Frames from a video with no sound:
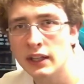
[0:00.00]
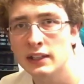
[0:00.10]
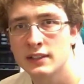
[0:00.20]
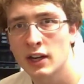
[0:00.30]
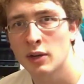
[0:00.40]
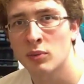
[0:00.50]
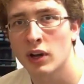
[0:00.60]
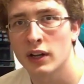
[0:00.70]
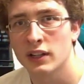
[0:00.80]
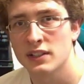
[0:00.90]
eat dairy
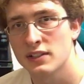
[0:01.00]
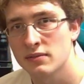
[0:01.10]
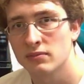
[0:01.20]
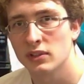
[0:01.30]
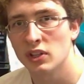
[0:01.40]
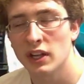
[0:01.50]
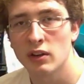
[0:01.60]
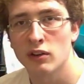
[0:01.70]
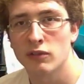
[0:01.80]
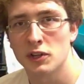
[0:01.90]
products, you need a
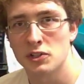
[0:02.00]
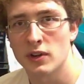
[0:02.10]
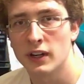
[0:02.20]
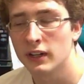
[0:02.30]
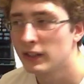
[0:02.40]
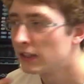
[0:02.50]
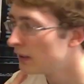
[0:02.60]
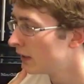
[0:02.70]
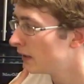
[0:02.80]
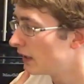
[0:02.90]
refrigerator.
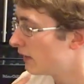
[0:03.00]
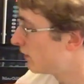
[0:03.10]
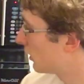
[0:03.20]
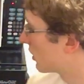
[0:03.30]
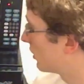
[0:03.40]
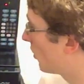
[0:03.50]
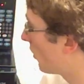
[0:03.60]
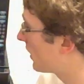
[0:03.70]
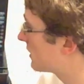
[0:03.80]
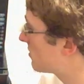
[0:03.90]
If you're
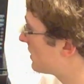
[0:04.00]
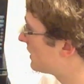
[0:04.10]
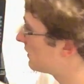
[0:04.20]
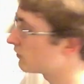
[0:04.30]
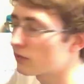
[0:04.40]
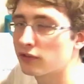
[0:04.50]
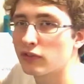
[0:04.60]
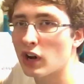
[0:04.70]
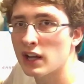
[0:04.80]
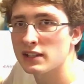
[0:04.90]
going to be
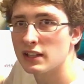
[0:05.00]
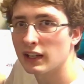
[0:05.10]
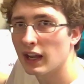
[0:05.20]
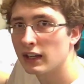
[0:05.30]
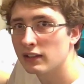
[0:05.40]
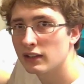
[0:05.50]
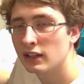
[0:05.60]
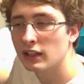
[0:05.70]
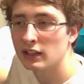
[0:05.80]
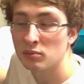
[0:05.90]
defrosting anything
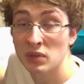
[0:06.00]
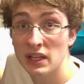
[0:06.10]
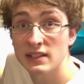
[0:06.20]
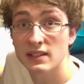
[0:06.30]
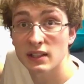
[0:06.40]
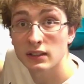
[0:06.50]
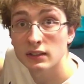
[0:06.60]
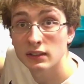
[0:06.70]
like pizza,